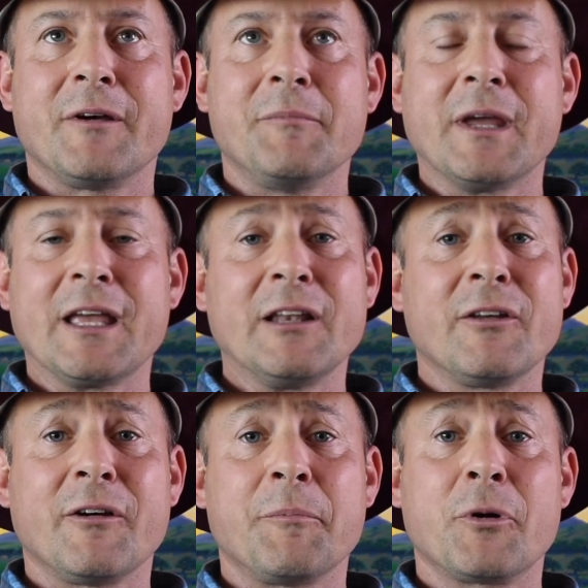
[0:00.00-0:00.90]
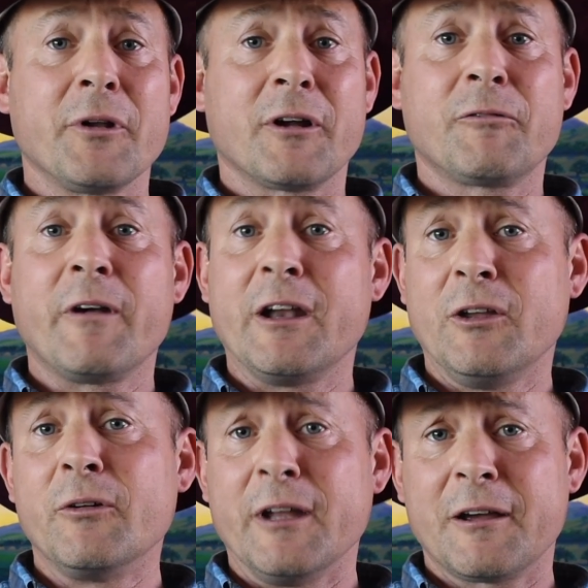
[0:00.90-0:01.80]
making the product very
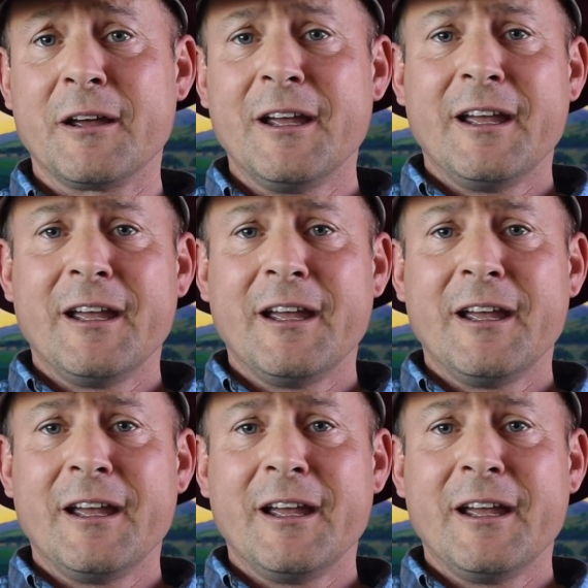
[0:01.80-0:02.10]
unique.